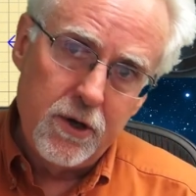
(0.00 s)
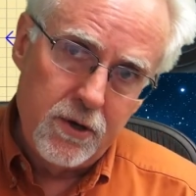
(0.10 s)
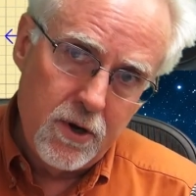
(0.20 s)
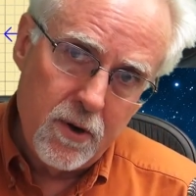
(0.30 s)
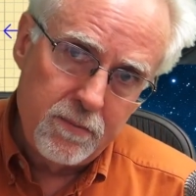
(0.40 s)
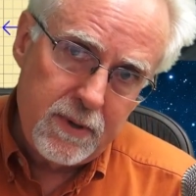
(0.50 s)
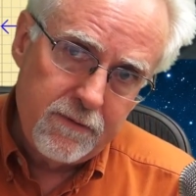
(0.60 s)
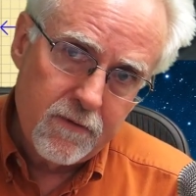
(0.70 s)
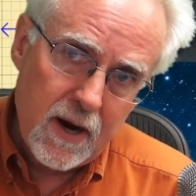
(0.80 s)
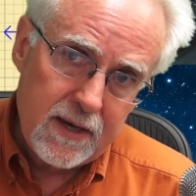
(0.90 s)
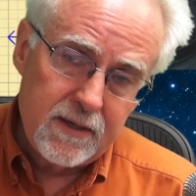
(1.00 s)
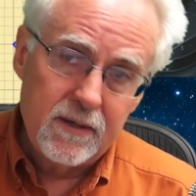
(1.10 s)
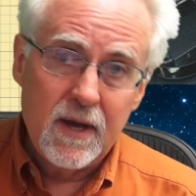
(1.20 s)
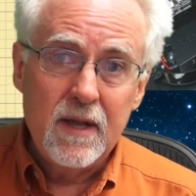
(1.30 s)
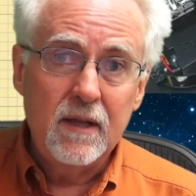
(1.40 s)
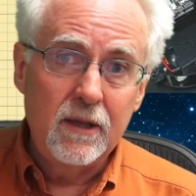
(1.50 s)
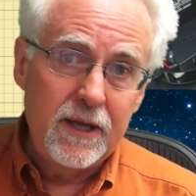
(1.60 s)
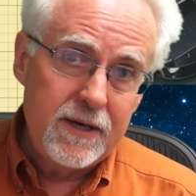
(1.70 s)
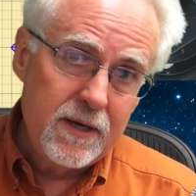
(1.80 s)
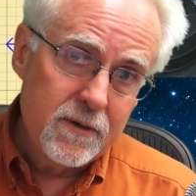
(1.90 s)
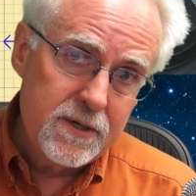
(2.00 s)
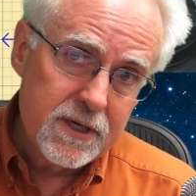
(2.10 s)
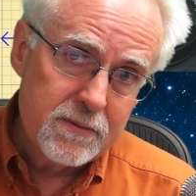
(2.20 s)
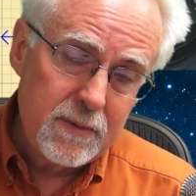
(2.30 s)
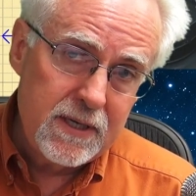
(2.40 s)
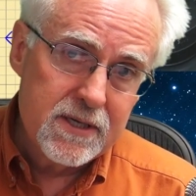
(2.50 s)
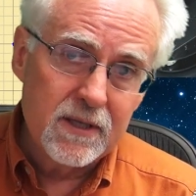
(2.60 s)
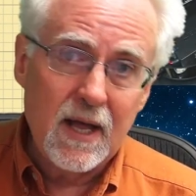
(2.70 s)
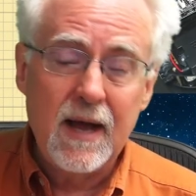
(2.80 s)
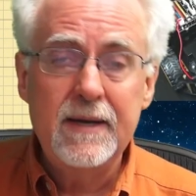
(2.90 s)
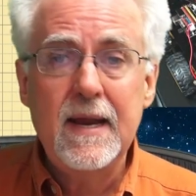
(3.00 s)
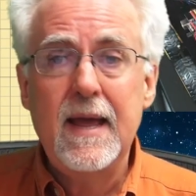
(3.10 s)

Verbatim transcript: Don't be frightened. Linear just means line.